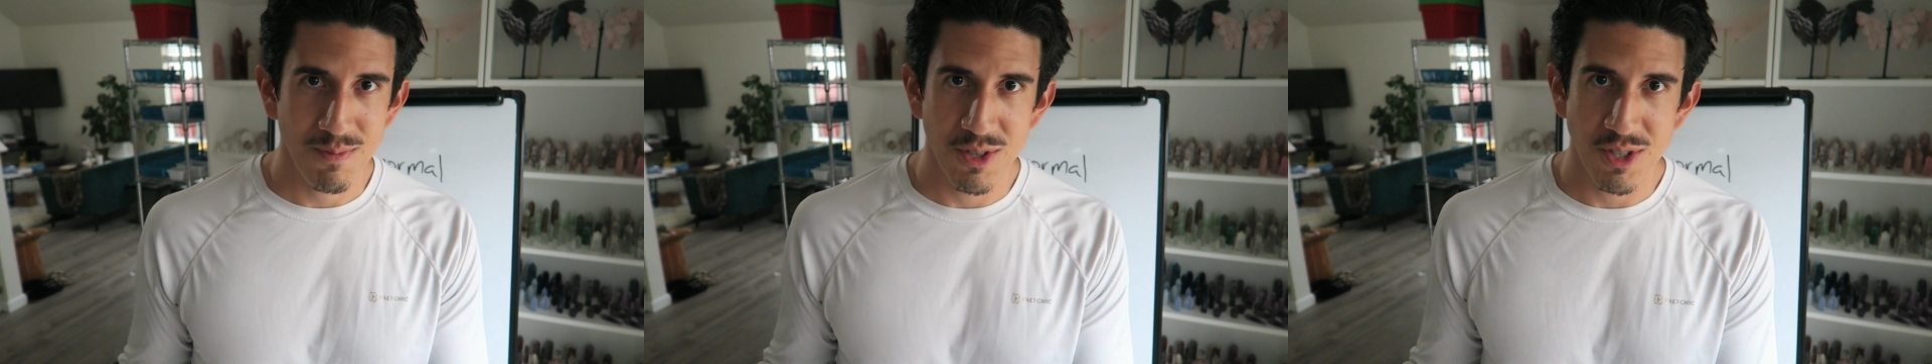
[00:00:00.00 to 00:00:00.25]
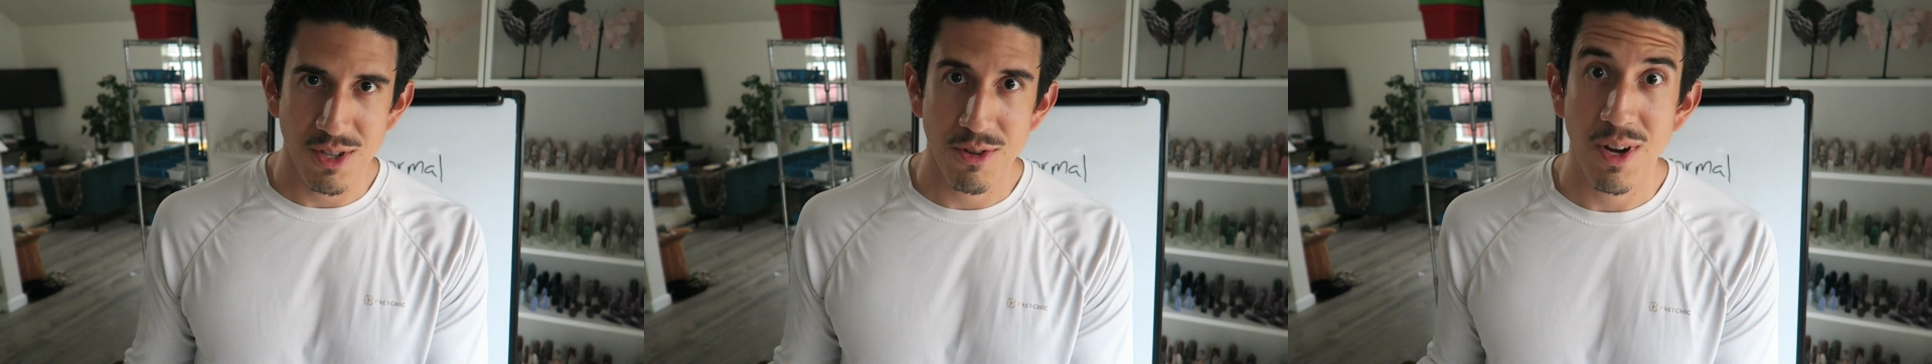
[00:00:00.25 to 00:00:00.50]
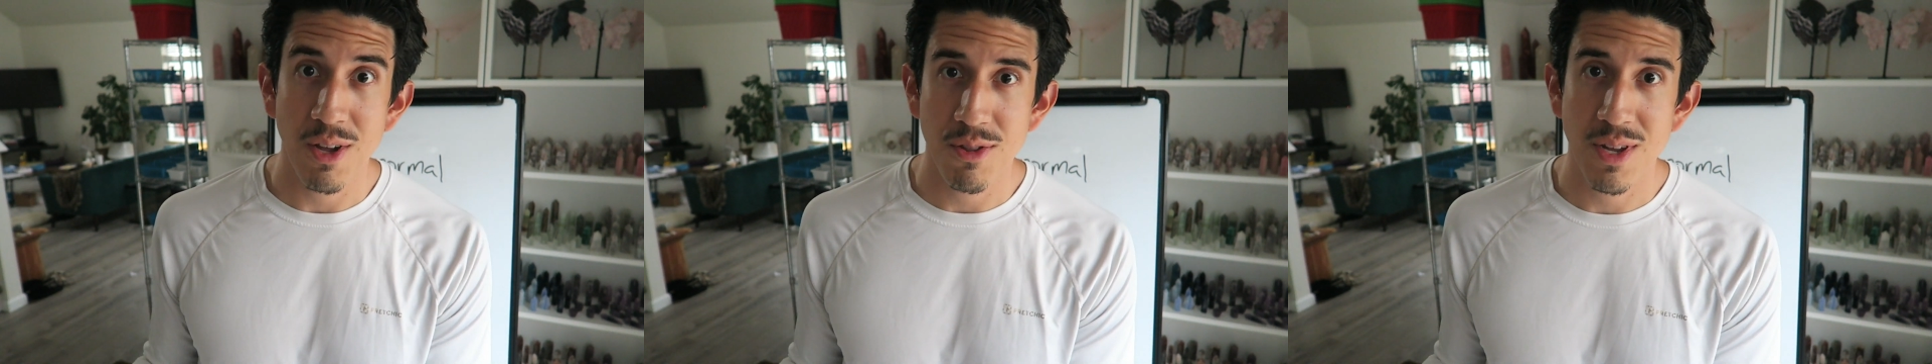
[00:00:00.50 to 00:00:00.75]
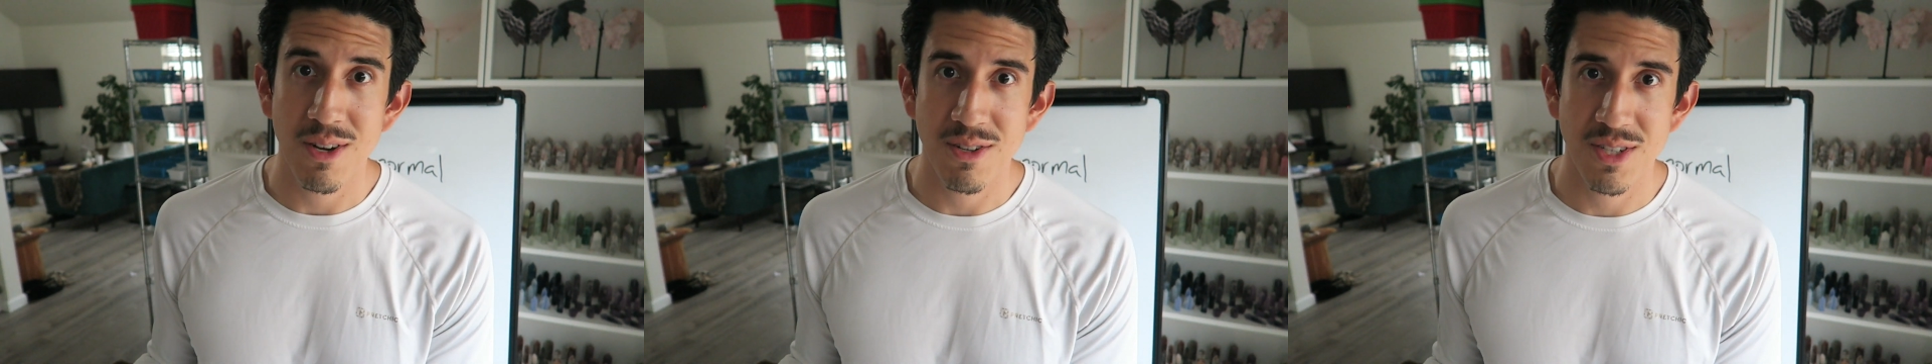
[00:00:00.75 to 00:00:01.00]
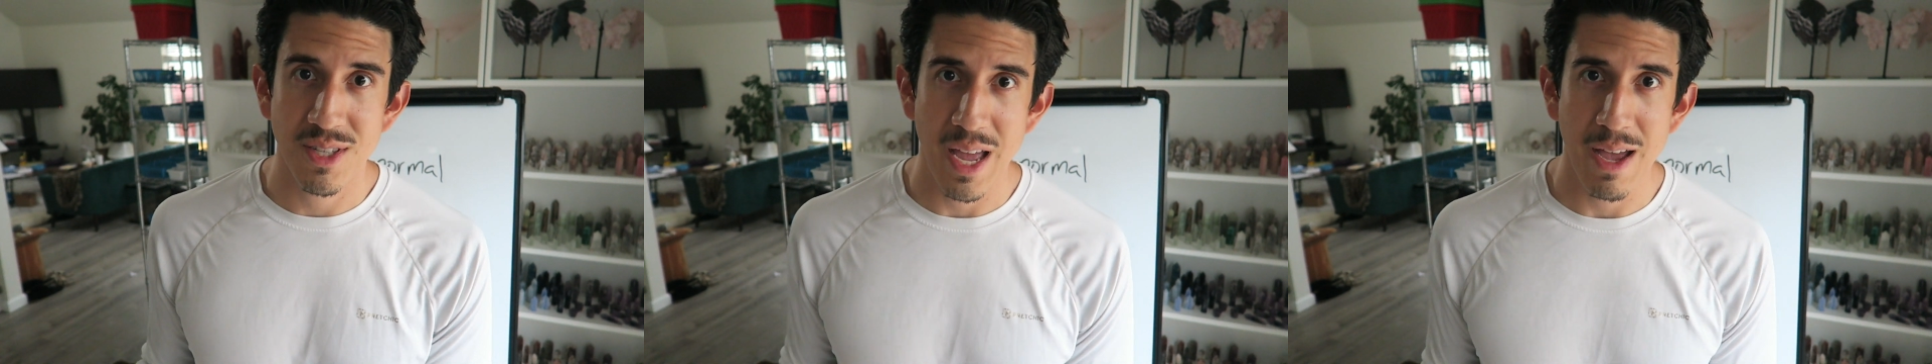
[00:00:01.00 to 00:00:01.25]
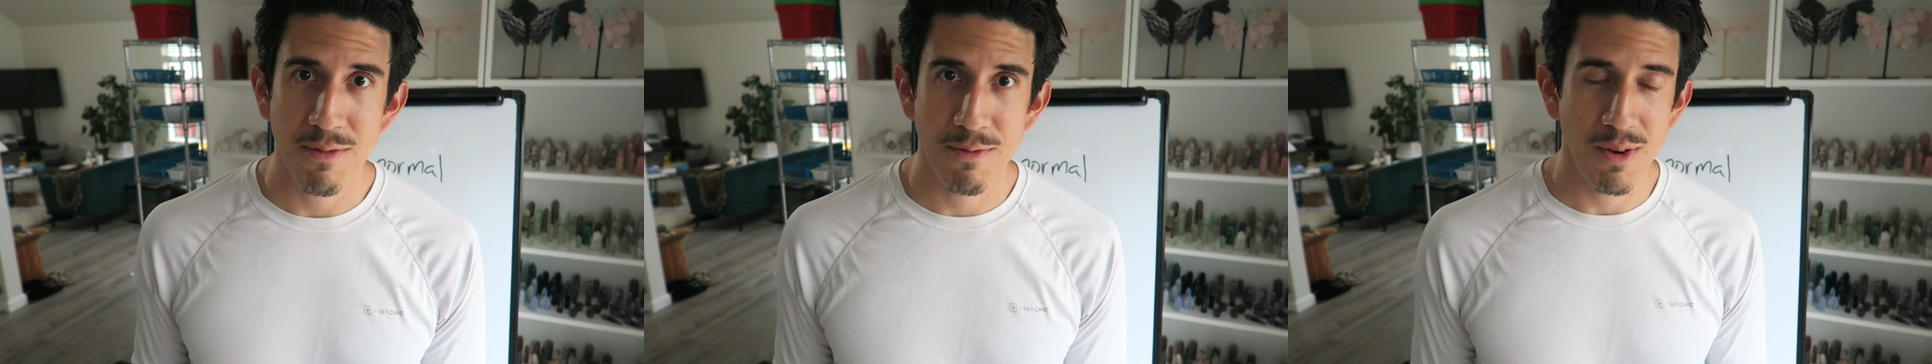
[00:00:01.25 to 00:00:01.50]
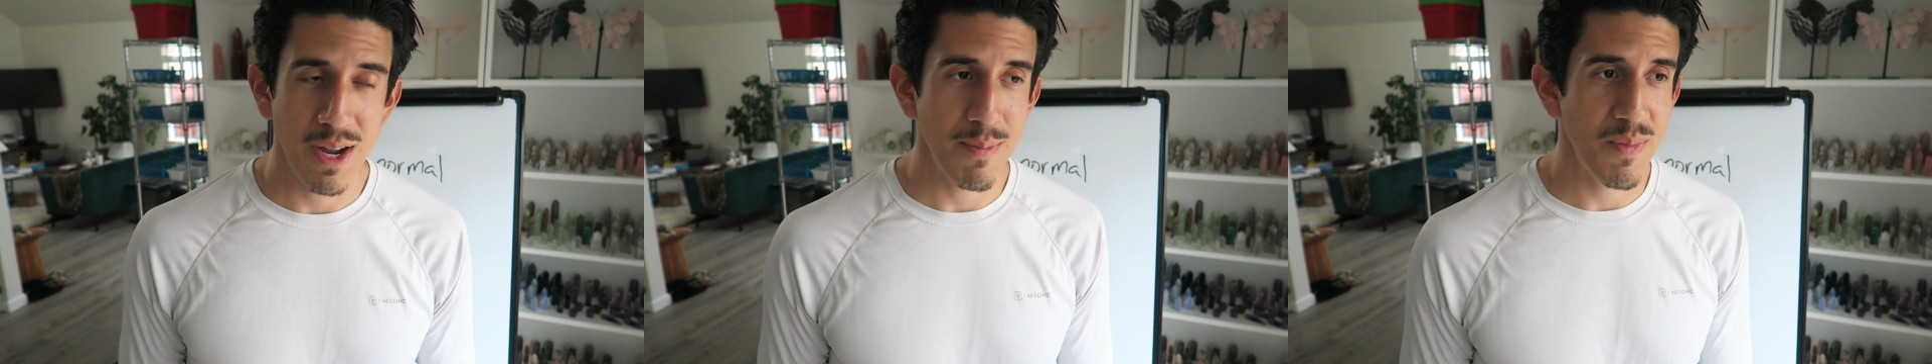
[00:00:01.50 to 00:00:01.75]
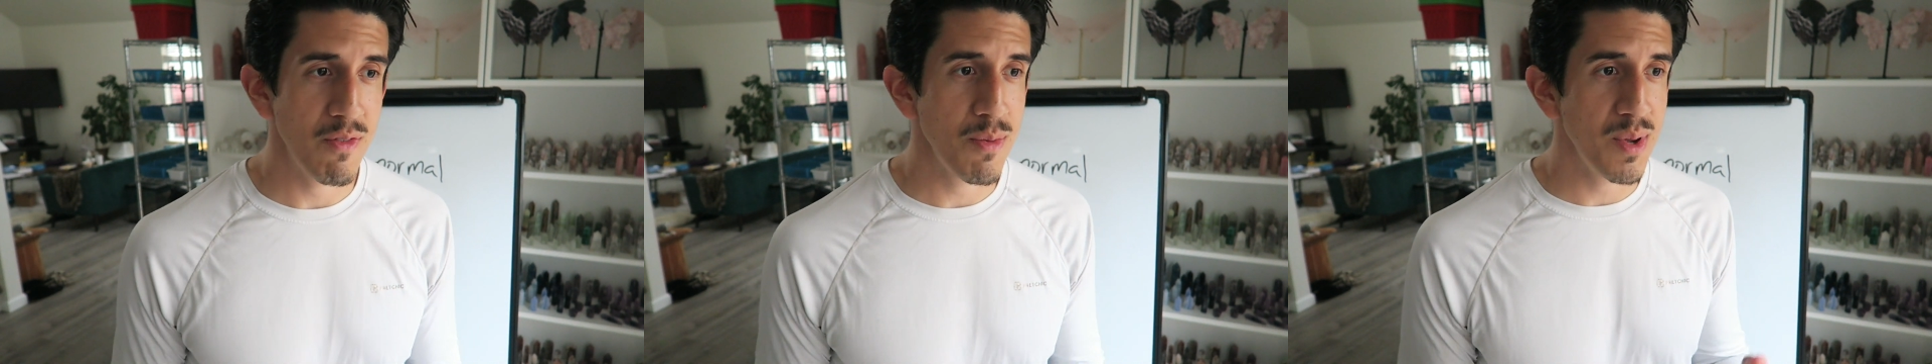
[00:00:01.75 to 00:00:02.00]
there's other healthcare staff,
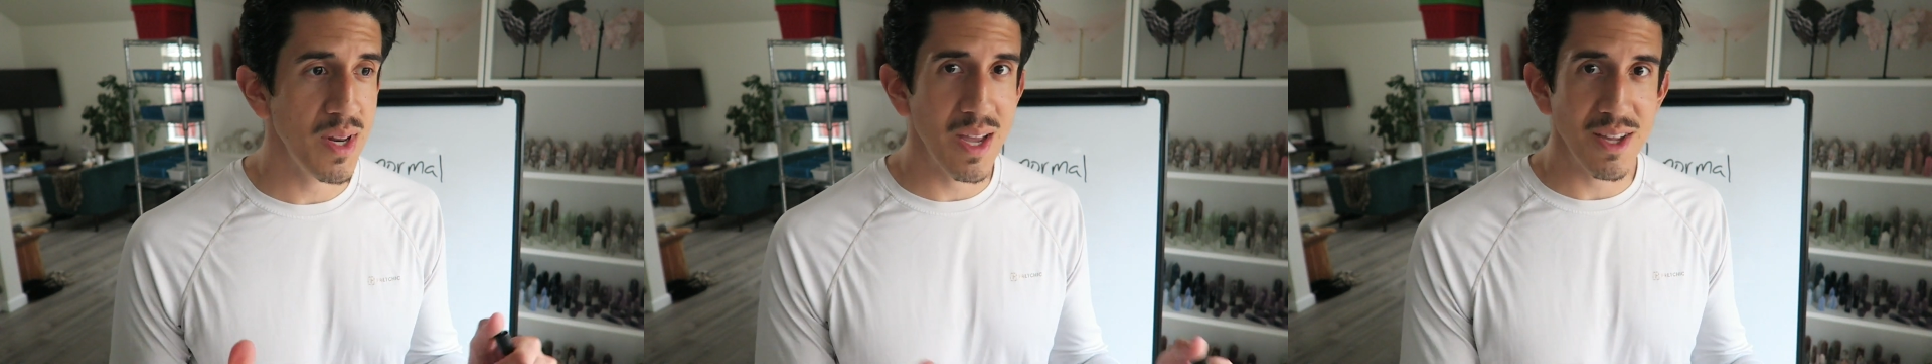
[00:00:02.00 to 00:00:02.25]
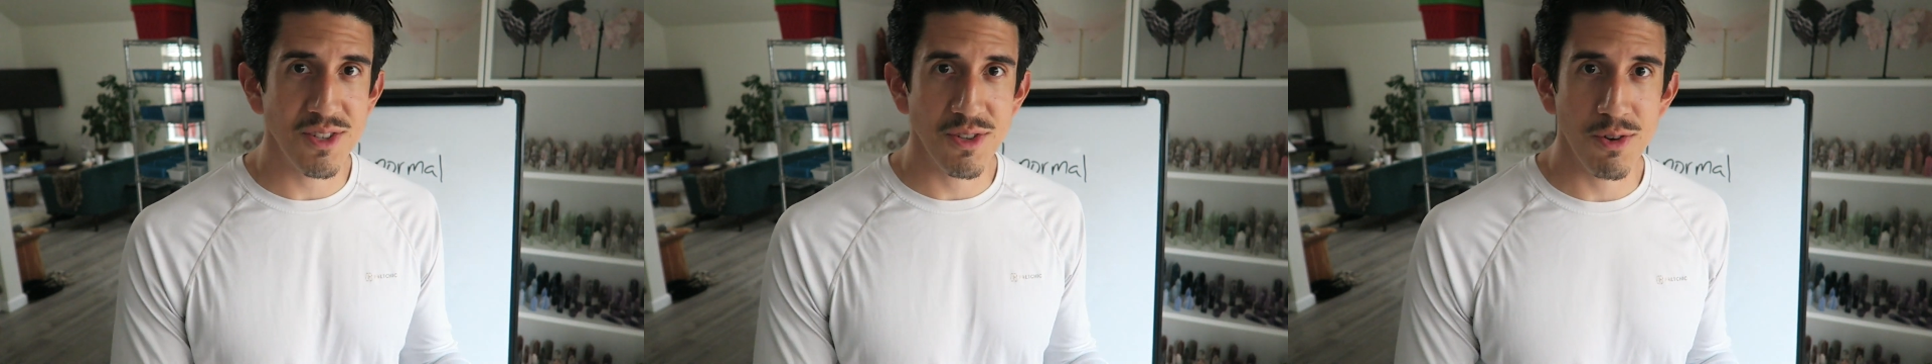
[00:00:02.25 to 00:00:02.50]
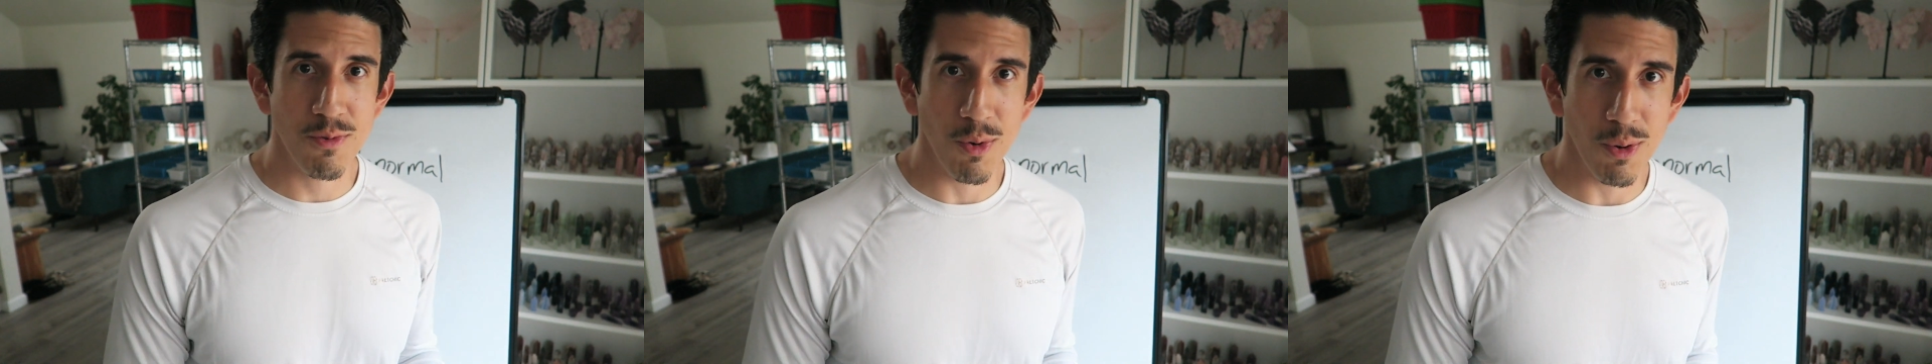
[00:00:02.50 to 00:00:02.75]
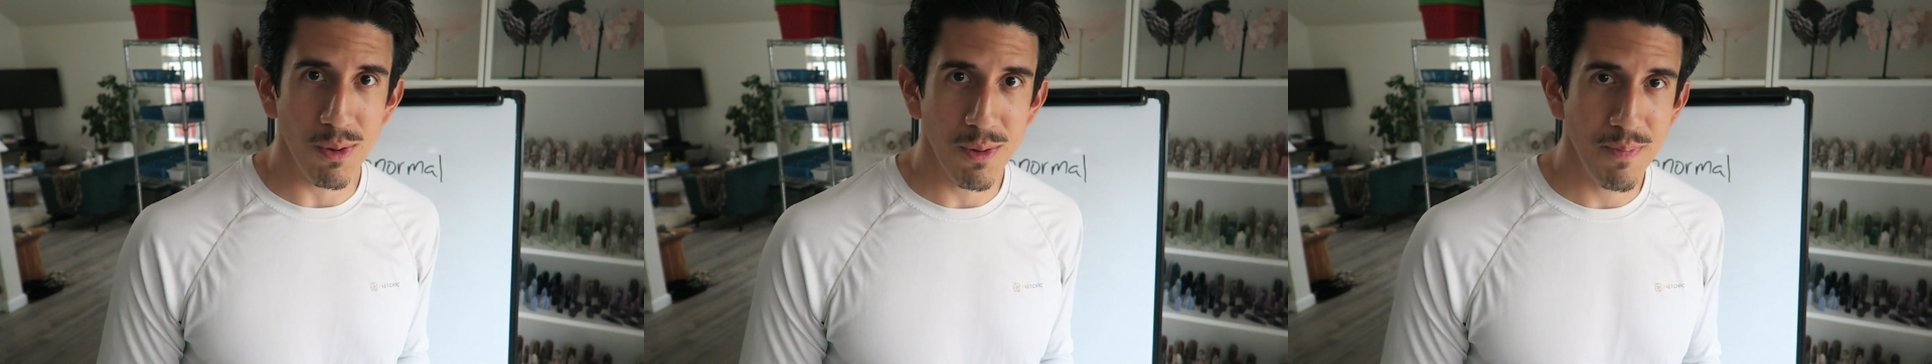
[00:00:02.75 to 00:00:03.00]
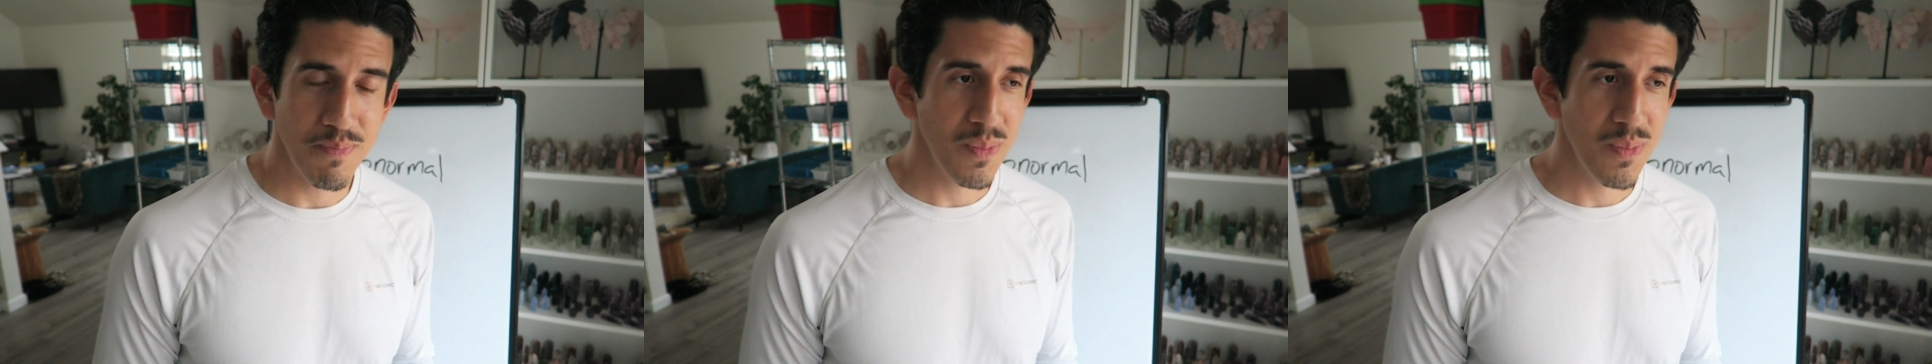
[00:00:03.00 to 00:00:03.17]
right? Everybody has their role.